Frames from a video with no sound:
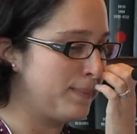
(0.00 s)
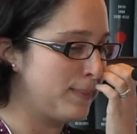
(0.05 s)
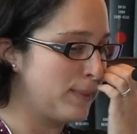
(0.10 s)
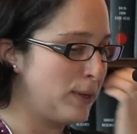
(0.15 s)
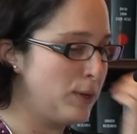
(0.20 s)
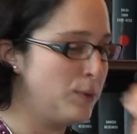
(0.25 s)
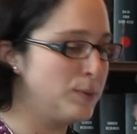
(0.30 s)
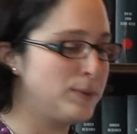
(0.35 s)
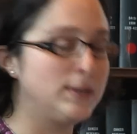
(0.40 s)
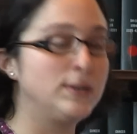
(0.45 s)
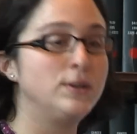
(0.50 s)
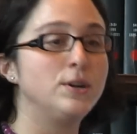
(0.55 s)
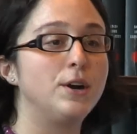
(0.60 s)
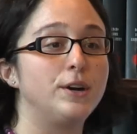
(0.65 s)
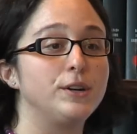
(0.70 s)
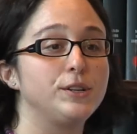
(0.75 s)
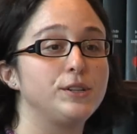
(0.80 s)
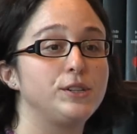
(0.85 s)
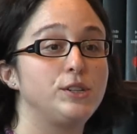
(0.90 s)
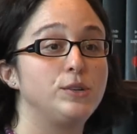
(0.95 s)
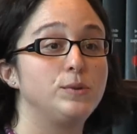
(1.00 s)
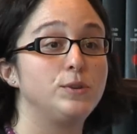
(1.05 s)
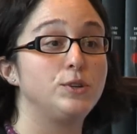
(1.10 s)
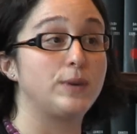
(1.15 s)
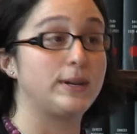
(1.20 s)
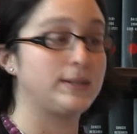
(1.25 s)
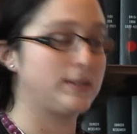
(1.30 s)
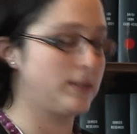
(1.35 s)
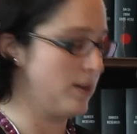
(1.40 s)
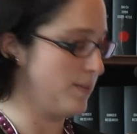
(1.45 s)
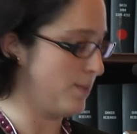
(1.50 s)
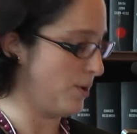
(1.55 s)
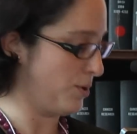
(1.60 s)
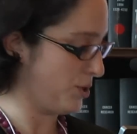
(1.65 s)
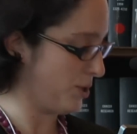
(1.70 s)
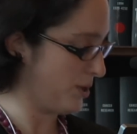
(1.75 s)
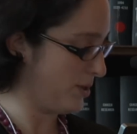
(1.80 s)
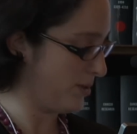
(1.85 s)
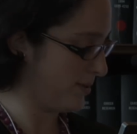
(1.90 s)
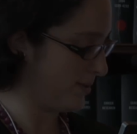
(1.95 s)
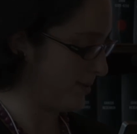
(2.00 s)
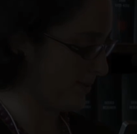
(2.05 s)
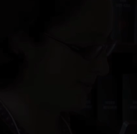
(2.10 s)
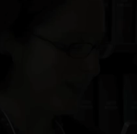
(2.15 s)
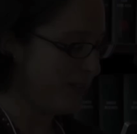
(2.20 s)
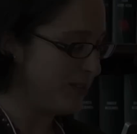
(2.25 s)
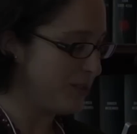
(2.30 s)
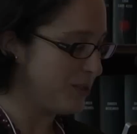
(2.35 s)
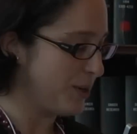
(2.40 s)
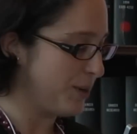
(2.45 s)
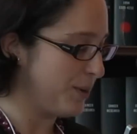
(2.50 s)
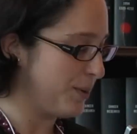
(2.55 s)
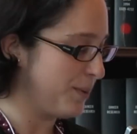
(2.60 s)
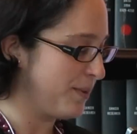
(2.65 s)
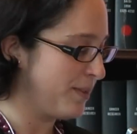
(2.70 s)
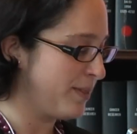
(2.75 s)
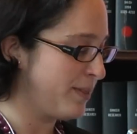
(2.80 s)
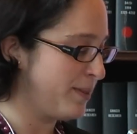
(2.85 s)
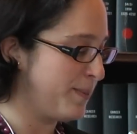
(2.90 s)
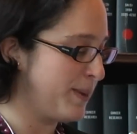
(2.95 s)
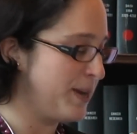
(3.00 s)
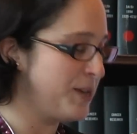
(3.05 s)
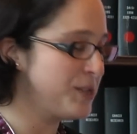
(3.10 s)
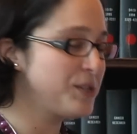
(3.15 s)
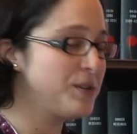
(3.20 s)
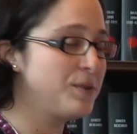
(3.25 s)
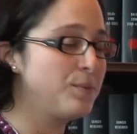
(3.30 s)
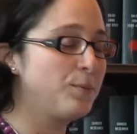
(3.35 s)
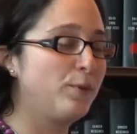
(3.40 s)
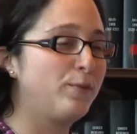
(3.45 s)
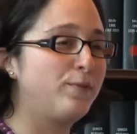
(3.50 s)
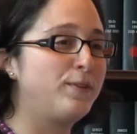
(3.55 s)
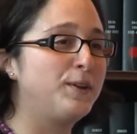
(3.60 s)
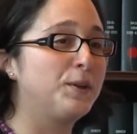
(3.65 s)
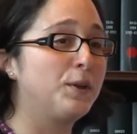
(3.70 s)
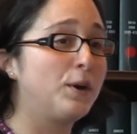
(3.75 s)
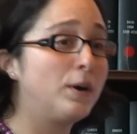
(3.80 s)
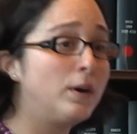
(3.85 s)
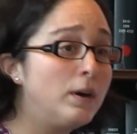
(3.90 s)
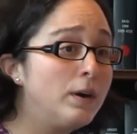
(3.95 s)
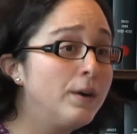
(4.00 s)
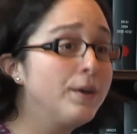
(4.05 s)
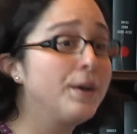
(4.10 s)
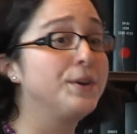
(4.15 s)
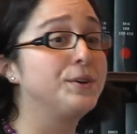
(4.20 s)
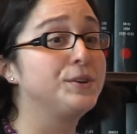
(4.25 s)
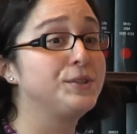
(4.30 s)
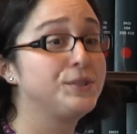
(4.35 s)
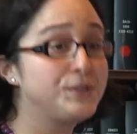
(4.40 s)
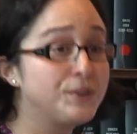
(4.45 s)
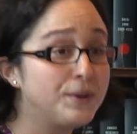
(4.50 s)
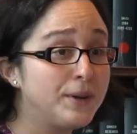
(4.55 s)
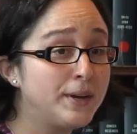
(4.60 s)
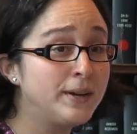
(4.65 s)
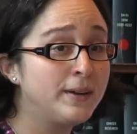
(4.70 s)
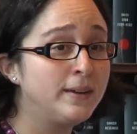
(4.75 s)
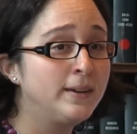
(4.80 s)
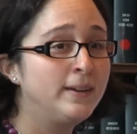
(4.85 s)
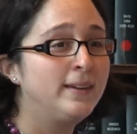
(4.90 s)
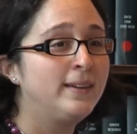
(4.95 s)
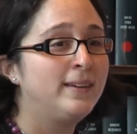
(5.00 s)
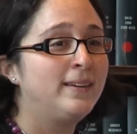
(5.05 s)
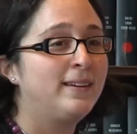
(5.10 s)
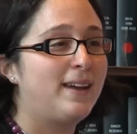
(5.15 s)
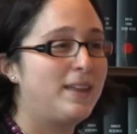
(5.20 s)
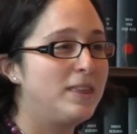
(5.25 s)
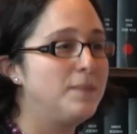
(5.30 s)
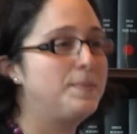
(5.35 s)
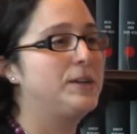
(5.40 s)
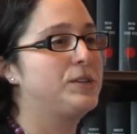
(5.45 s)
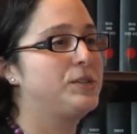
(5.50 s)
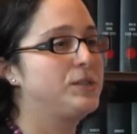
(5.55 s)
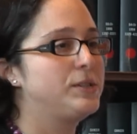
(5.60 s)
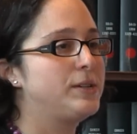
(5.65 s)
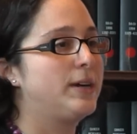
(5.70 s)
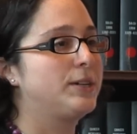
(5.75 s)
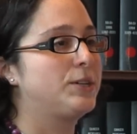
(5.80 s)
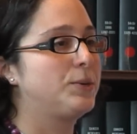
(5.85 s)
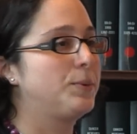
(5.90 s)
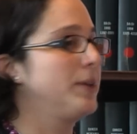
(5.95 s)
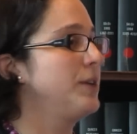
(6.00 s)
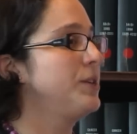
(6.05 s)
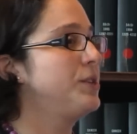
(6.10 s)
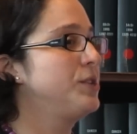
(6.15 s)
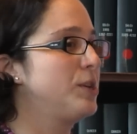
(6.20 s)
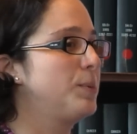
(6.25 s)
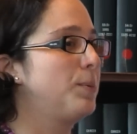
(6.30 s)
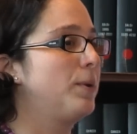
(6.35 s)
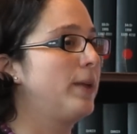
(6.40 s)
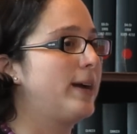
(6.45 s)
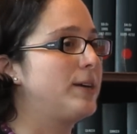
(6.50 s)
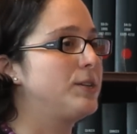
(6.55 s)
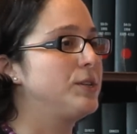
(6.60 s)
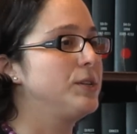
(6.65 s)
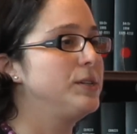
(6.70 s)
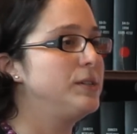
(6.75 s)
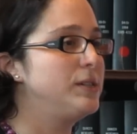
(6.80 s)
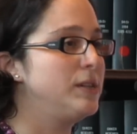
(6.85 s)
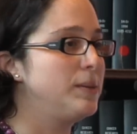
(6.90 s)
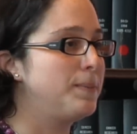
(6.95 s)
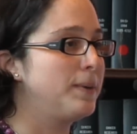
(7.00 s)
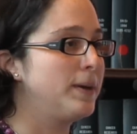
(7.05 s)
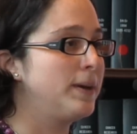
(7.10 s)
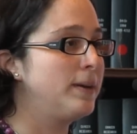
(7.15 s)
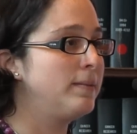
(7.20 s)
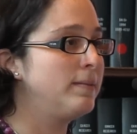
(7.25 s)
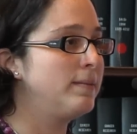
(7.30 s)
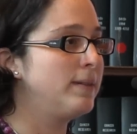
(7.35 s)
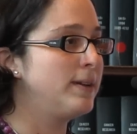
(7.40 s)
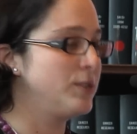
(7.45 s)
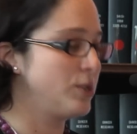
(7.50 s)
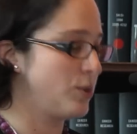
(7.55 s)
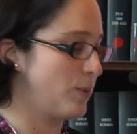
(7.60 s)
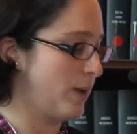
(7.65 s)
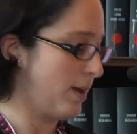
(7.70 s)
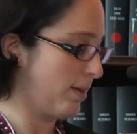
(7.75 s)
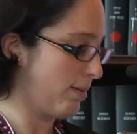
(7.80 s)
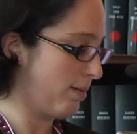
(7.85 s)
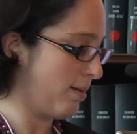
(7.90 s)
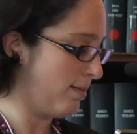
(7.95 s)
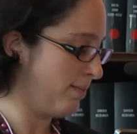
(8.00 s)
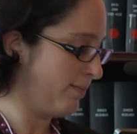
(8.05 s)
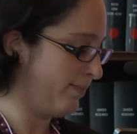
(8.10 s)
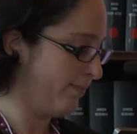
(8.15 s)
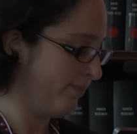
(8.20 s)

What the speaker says: using nurse to address the emotions. And so the patient will feel heard, understood, and the patient-doctor relationship will actually deepen and strengthen.